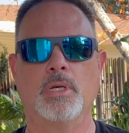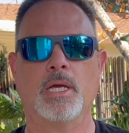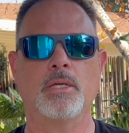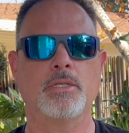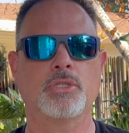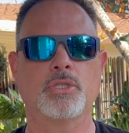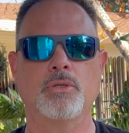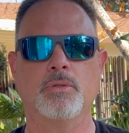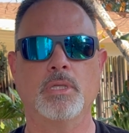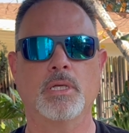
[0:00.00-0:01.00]
Now he's
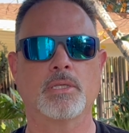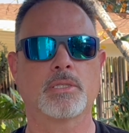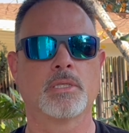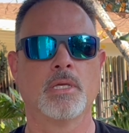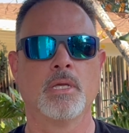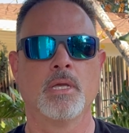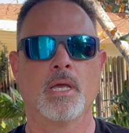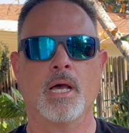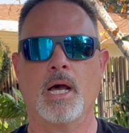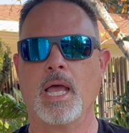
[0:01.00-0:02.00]
shooting this.
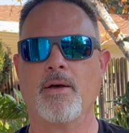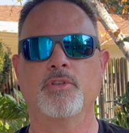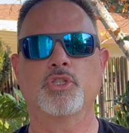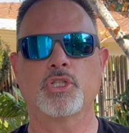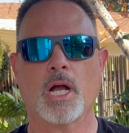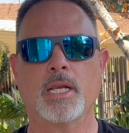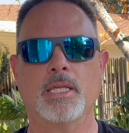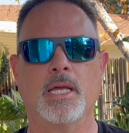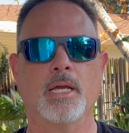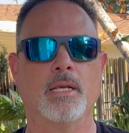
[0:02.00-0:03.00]
I haven't shot it
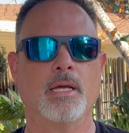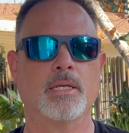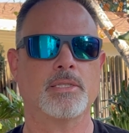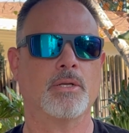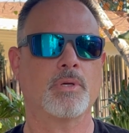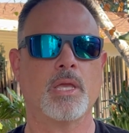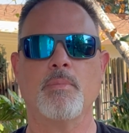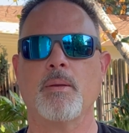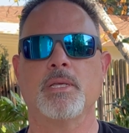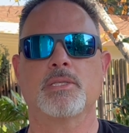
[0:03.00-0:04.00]
yet. I said, okay,
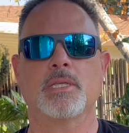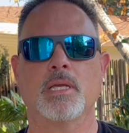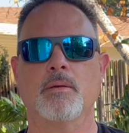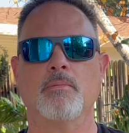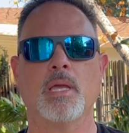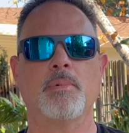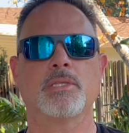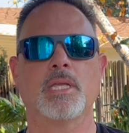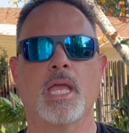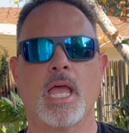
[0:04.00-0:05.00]
maybe it's
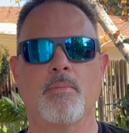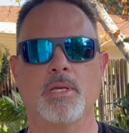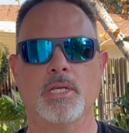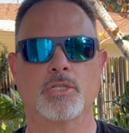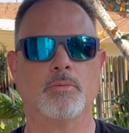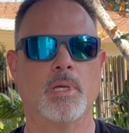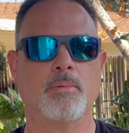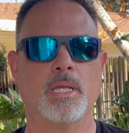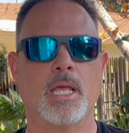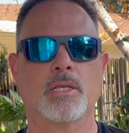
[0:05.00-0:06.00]
the ammunition.
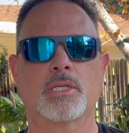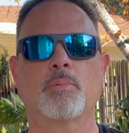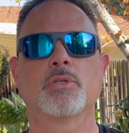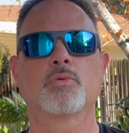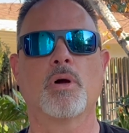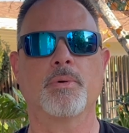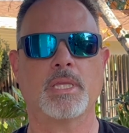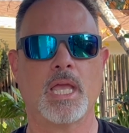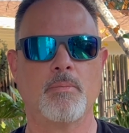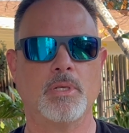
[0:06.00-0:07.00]
Maybe something's wrong with
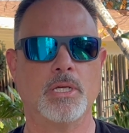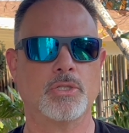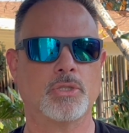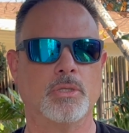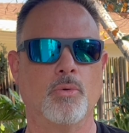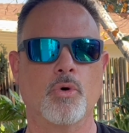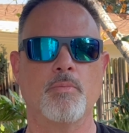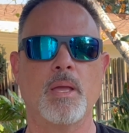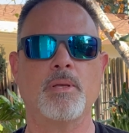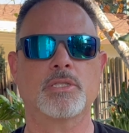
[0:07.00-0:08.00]
the ammunition, or
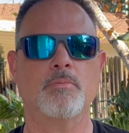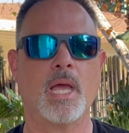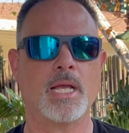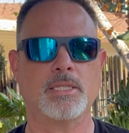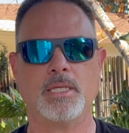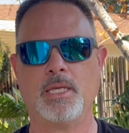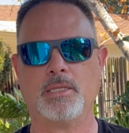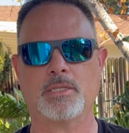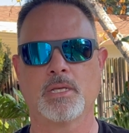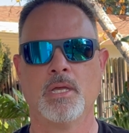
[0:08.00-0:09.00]
maybe it's the
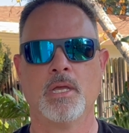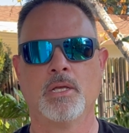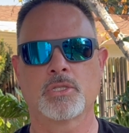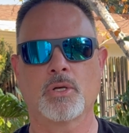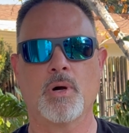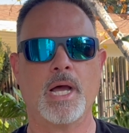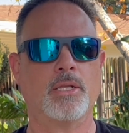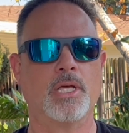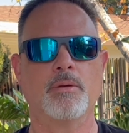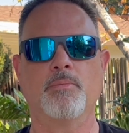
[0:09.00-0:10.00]
magazines. So I
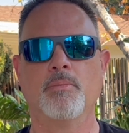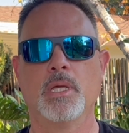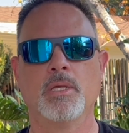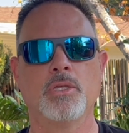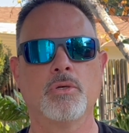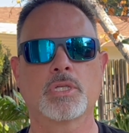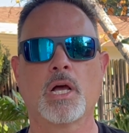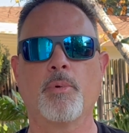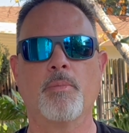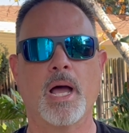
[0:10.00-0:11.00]
let him use a
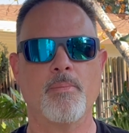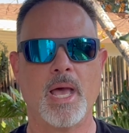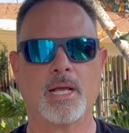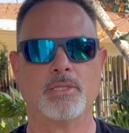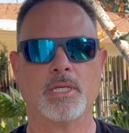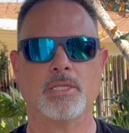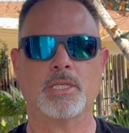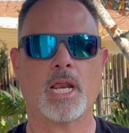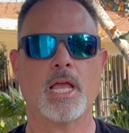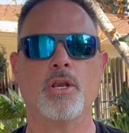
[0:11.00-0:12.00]
couple of my magazines
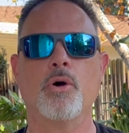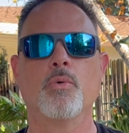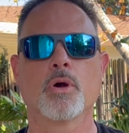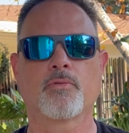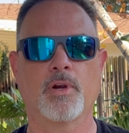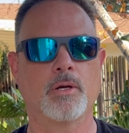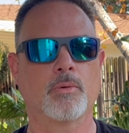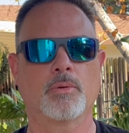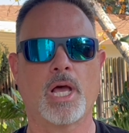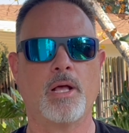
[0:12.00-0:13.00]
that I know work very
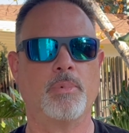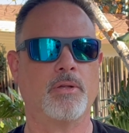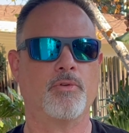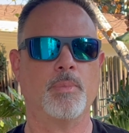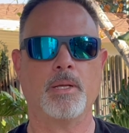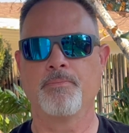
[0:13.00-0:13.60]
reliably for me.